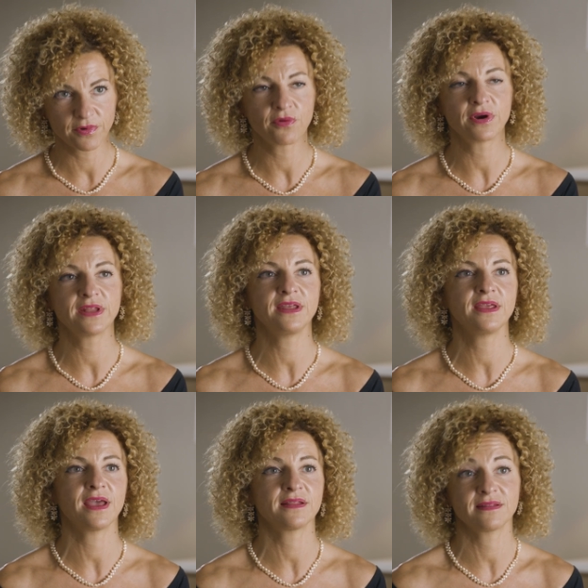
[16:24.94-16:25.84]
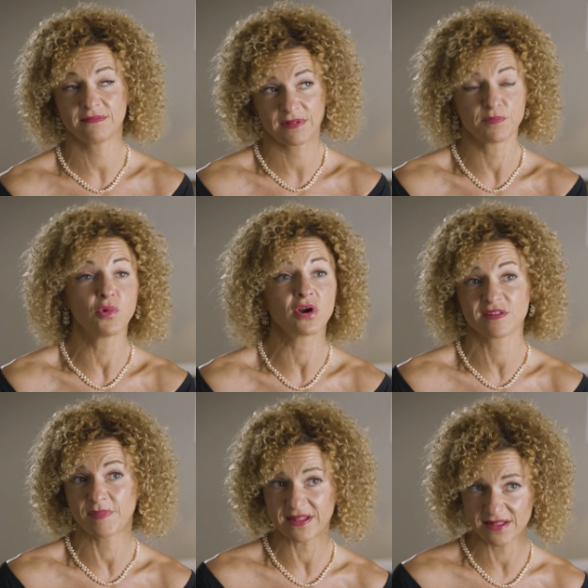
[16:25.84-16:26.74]
already and it's more
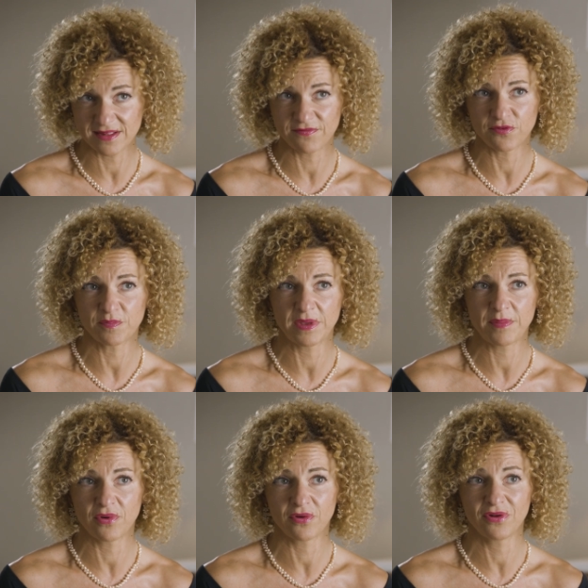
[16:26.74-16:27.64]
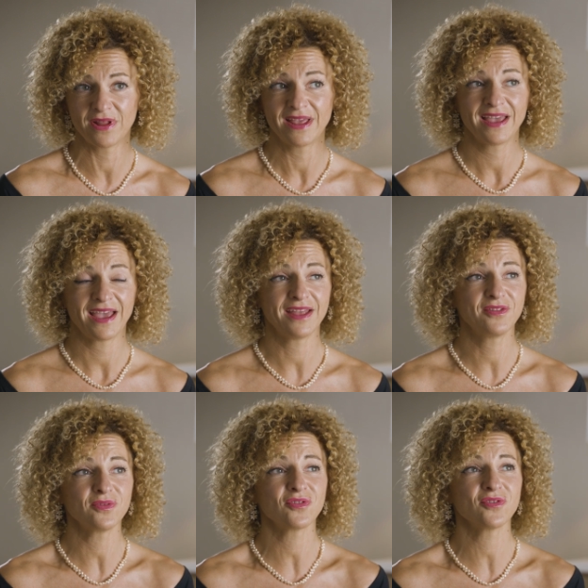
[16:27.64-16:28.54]
expensive for people.
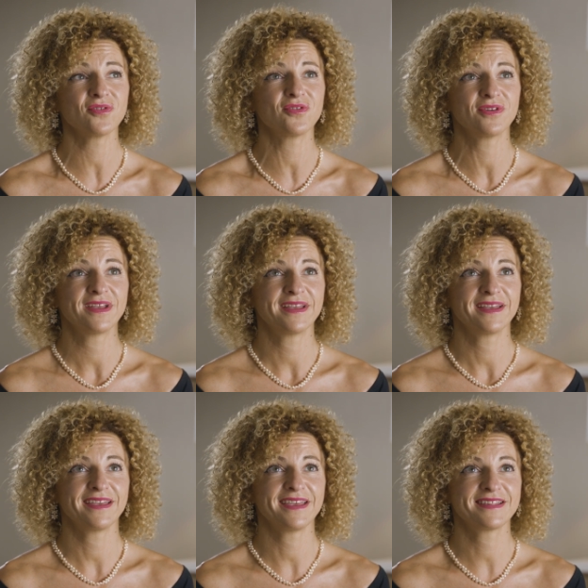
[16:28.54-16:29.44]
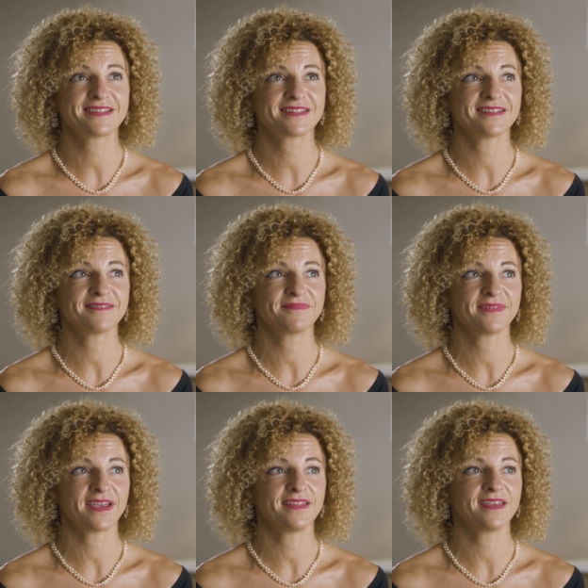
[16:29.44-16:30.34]
And also, it's, uh,
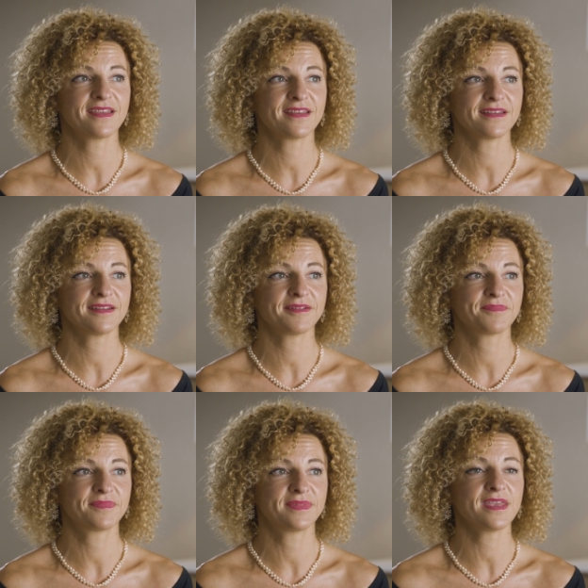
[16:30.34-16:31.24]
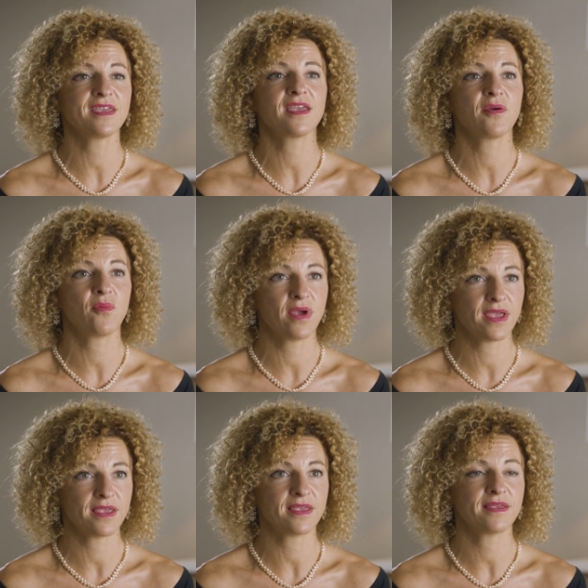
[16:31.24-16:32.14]
I think, uh, taking
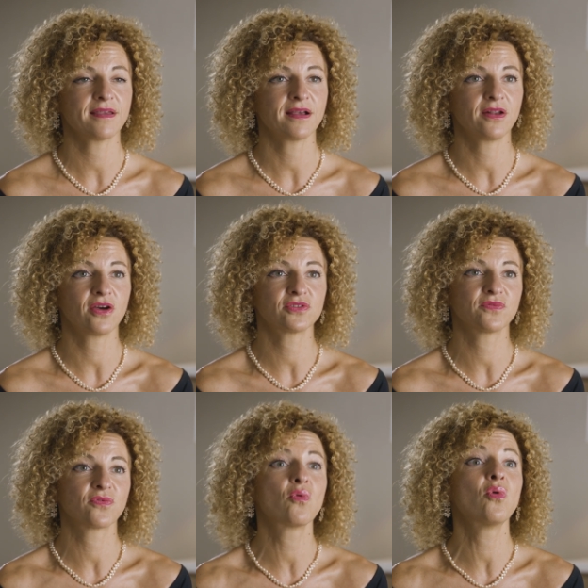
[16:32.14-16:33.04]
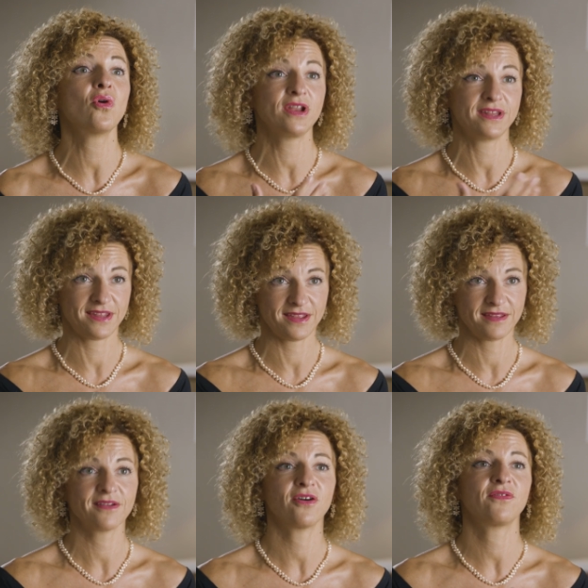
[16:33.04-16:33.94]
away a lot of
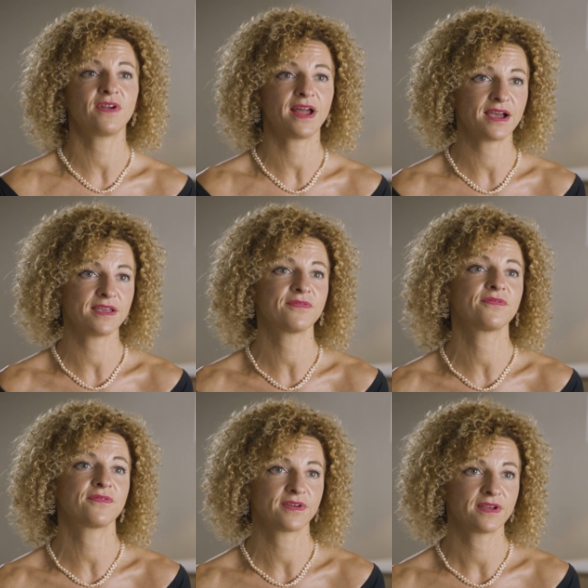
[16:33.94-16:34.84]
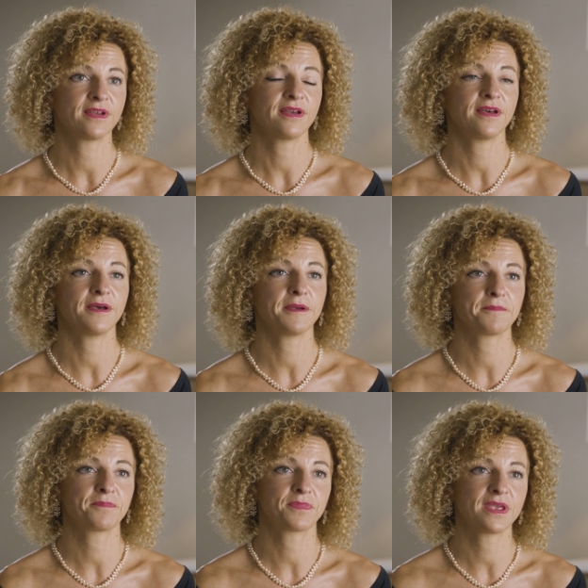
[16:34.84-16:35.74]
quality of life
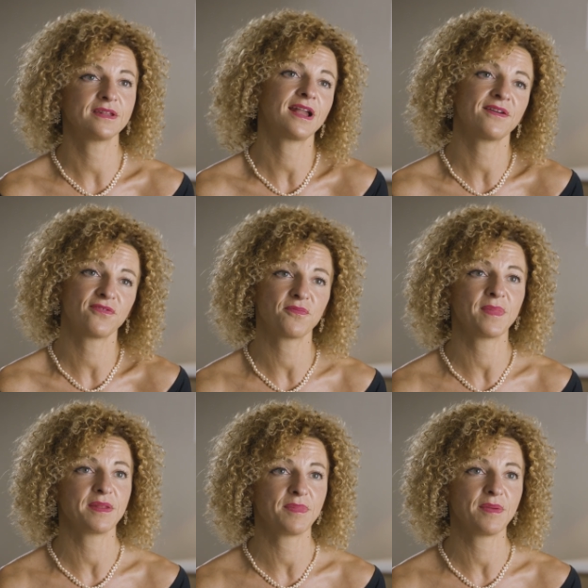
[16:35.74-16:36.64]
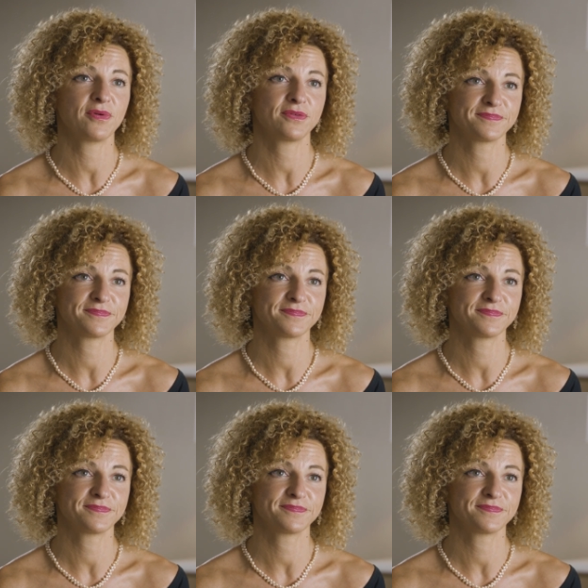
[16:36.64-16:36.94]
um, in the life of many people.